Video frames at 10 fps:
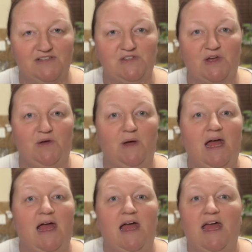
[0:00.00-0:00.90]
So
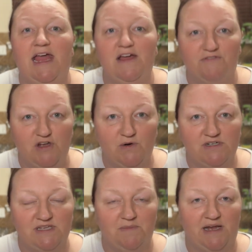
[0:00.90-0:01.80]
if you are
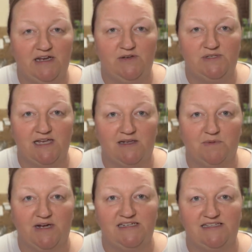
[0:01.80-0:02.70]
somebody who
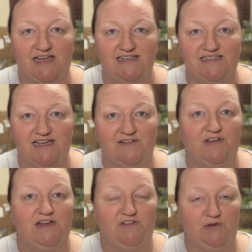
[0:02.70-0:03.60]
celebrates Thanksgiving,
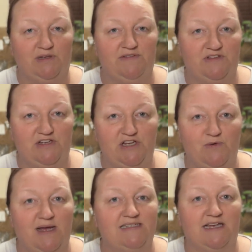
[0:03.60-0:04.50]
if you live in the
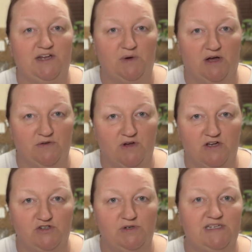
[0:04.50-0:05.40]
U.S., I know other
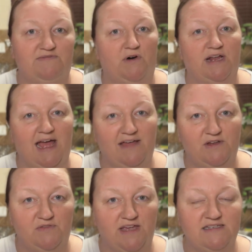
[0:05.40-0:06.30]
countries have already had
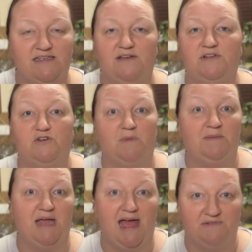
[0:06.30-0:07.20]
their Thanksgivings or
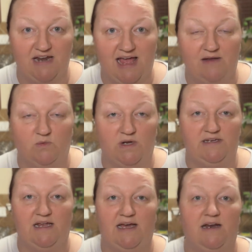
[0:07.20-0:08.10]
maybe haven't had one
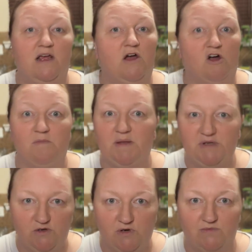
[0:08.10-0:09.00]
yet, or maybe
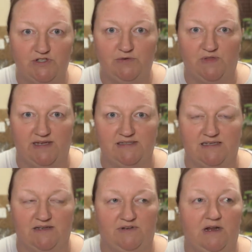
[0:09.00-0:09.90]
you don't do
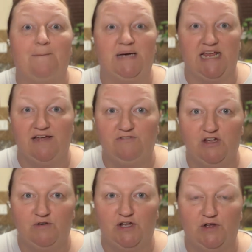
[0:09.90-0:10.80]
Thanksgiving. But if
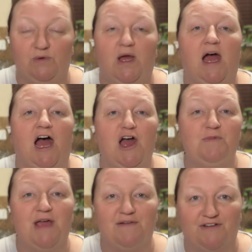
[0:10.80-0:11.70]
you do, I hope
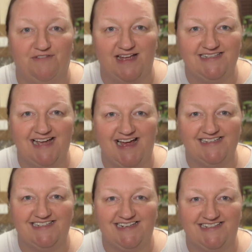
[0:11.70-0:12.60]
you have a
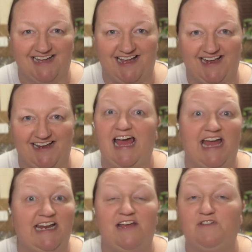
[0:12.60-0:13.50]
fantastic day.
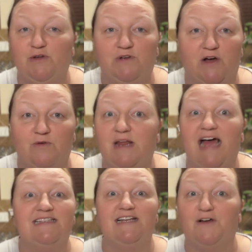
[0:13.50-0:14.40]
And if you don't,
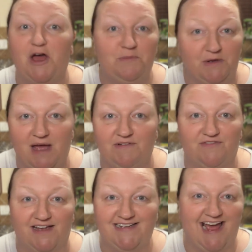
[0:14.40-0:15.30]
I still hope you have a
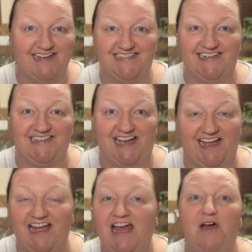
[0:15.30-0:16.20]
fantastic
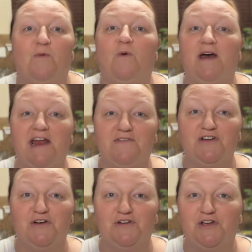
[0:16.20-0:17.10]
day. Whatever
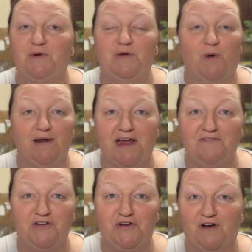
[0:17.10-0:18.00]
you're doing,
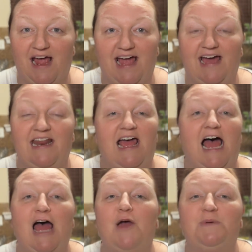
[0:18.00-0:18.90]
wherever you're at,
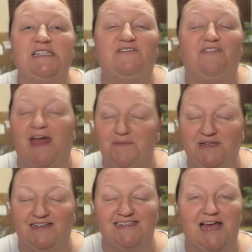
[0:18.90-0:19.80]
I hope it's
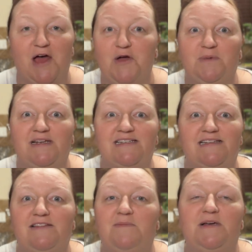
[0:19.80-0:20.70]
fabulous. I hope it is
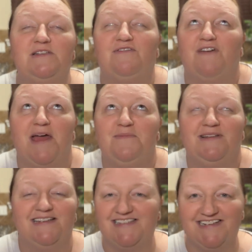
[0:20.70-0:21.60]
the most
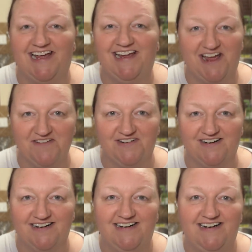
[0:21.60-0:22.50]
fabulous day
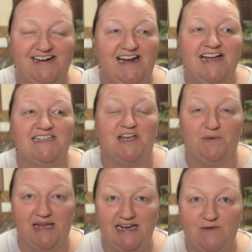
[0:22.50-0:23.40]
ever. So
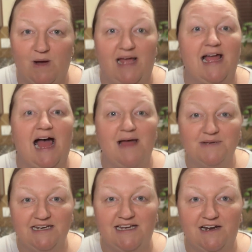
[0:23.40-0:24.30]
anyway, I'm
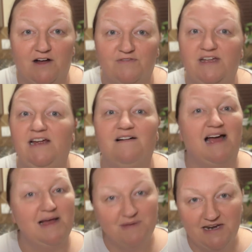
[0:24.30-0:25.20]
going to get off of here.
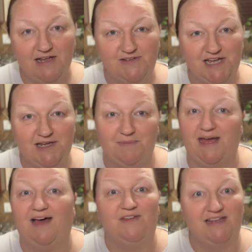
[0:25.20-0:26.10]
I'm going to go take a
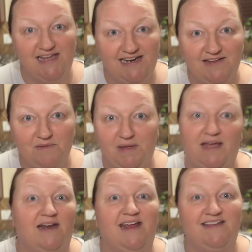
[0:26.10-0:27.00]
bath, get in the
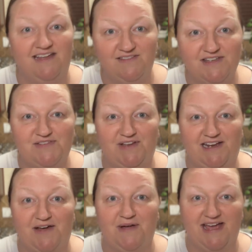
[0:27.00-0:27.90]
bed, and get this
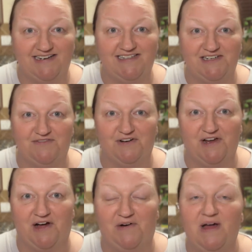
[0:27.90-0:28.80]
video edited for
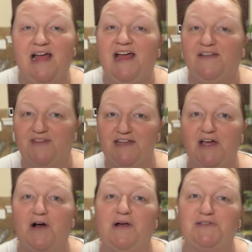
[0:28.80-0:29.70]
y'all. Thank
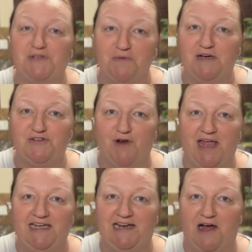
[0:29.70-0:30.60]
y'all so much for
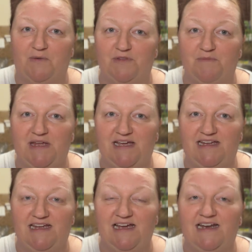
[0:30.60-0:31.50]
hanging out with me
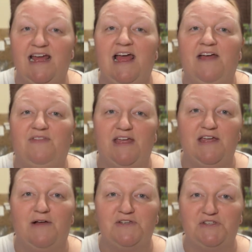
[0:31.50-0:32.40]
again. Thank
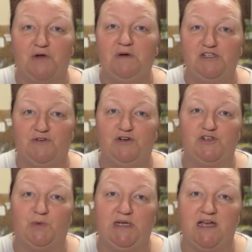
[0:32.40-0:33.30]
y'all so much for your
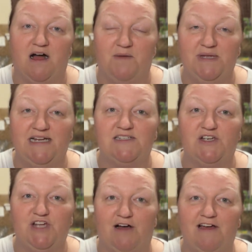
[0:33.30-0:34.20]
sweet comments.
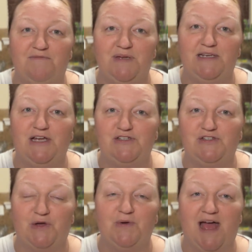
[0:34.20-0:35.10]
Y'all have been
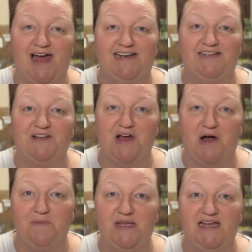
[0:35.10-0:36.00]
so kind in the
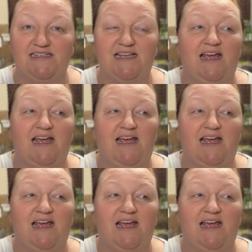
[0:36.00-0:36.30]
comments,